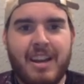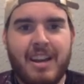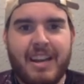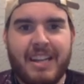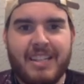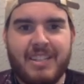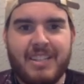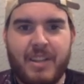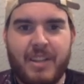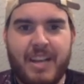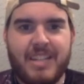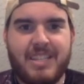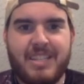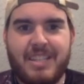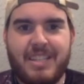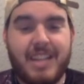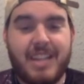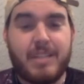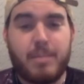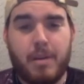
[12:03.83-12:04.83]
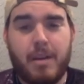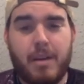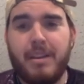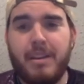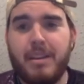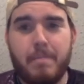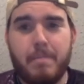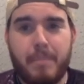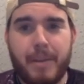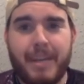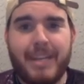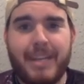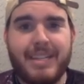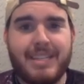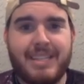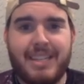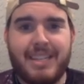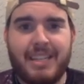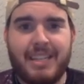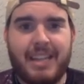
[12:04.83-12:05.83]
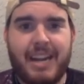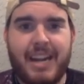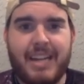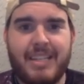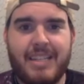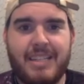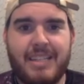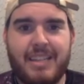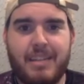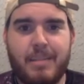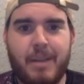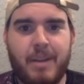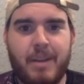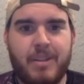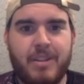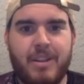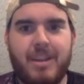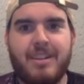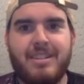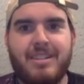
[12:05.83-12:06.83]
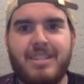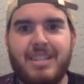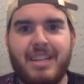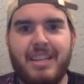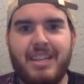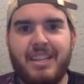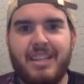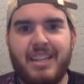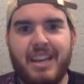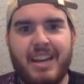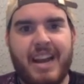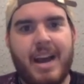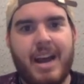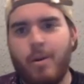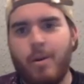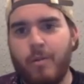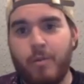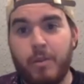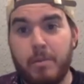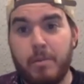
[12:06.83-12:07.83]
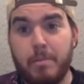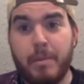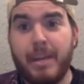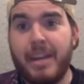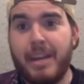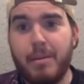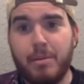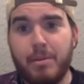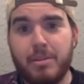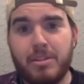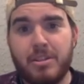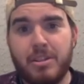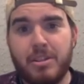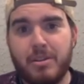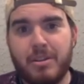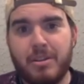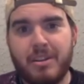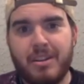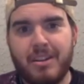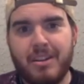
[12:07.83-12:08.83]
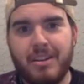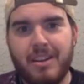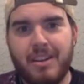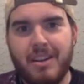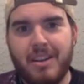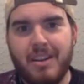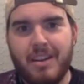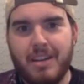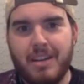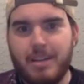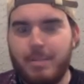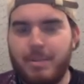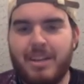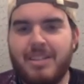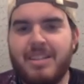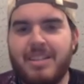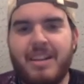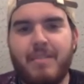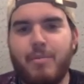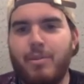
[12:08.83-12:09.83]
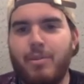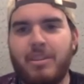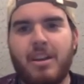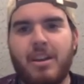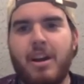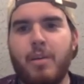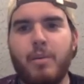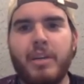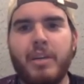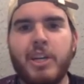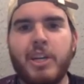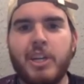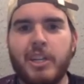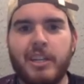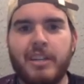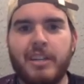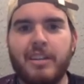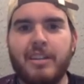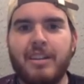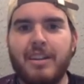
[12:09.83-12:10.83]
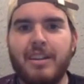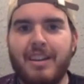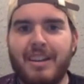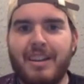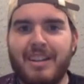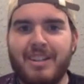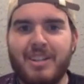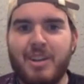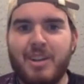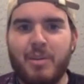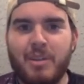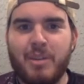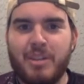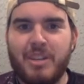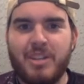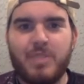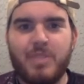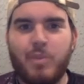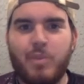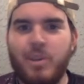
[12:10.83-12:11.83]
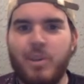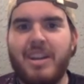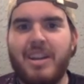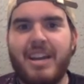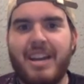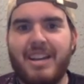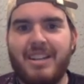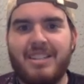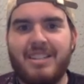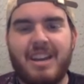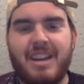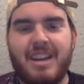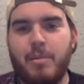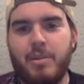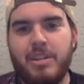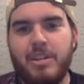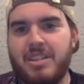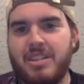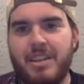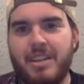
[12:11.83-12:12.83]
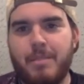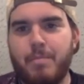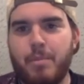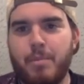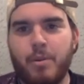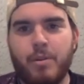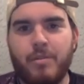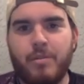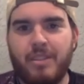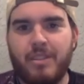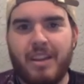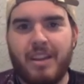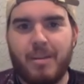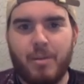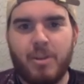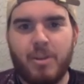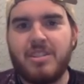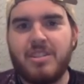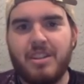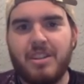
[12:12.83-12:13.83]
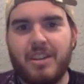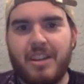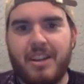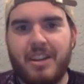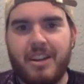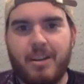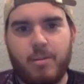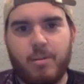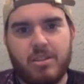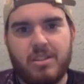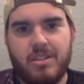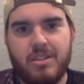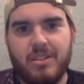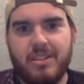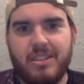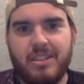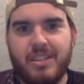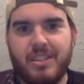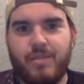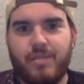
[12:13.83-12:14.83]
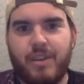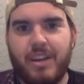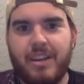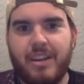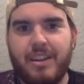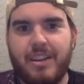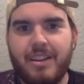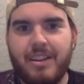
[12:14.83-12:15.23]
And so that's that's probably the biggest thing that I see about Dodge City, that how have we been able to do it is because everyone thought we couldn't. And so we're just one day at a time, we just keep proving that we're still here and we're still in this fight.